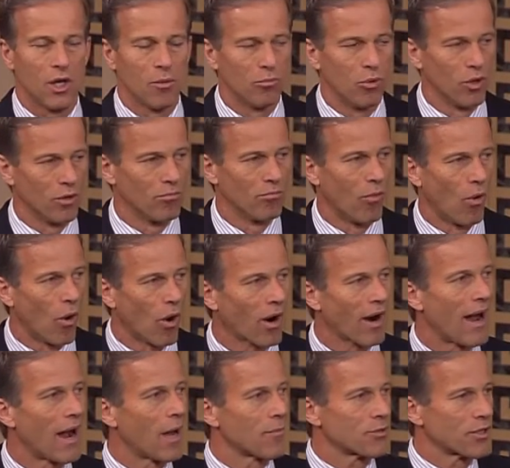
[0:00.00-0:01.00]
put more
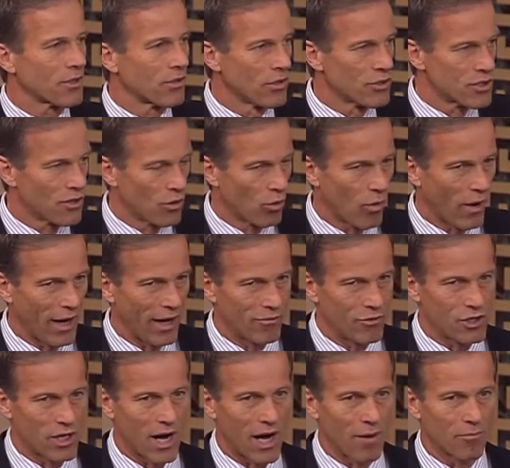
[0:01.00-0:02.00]
obstacles in the way of
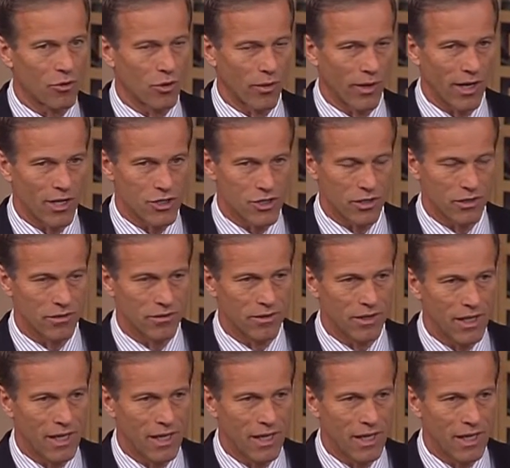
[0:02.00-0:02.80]
job creation